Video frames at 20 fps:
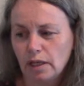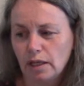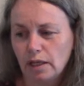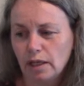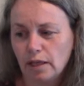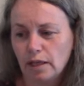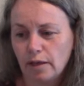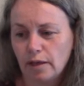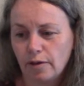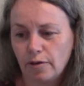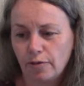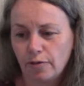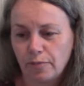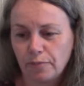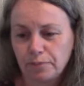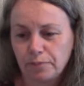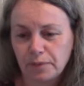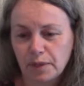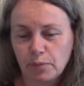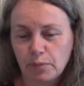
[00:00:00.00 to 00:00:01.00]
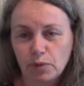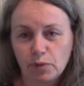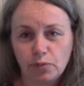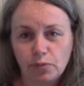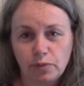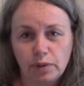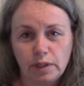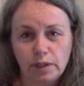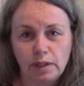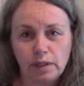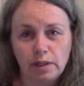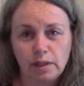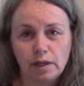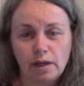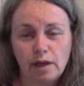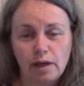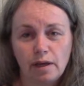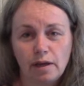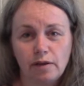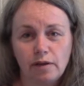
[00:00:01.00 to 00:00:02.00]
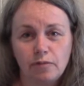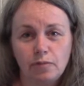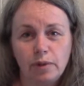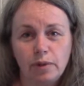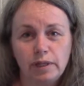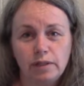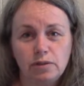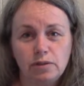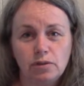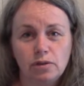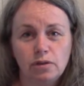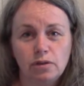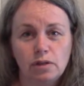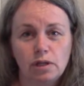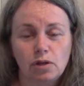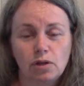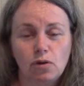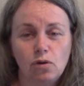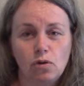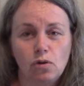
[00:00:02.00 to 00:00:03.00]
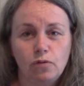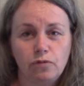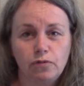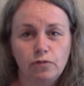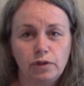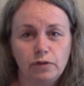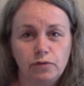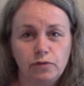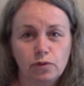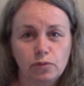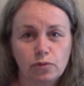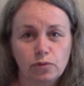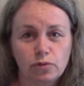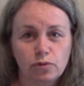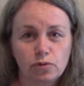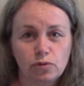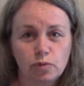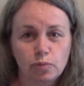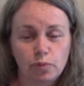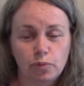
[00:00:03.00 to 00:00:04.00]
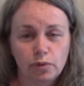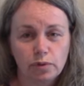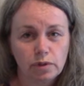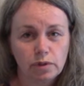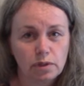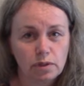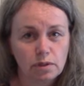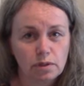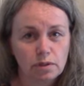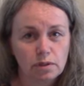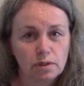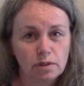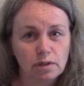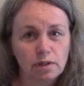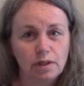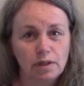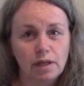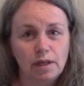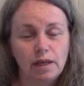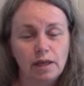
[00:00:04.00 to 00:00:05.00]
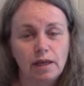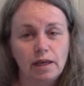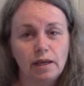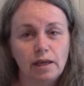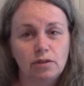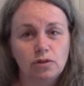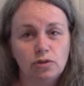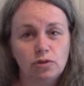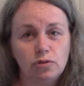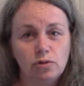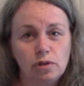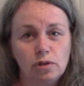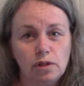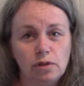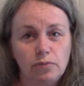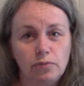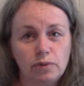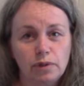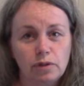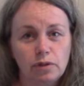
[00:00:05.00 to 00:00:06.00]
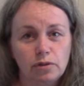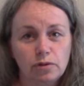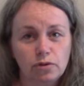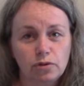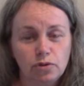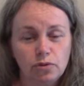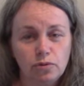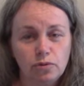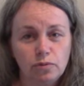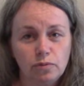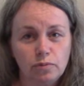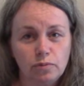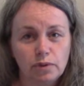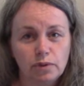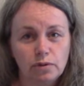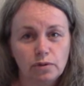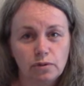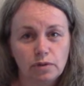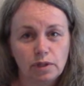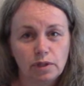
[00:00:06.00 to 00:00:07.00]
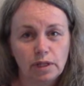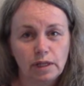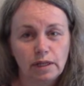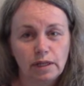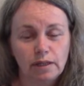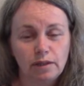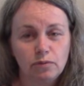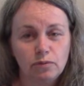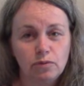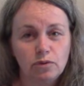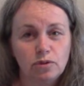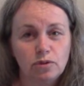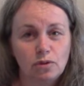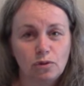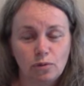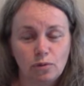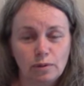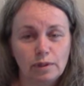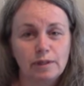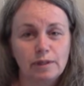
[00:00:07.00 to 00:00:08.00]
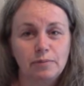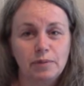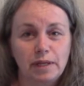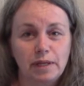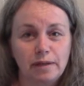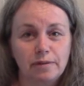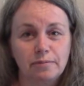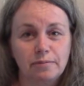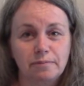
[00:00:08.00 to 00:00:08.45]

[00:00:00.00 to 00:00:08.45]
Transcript: but we have Patreon and Ko-fi if you want to support us. And usually we are two, but today it was only me.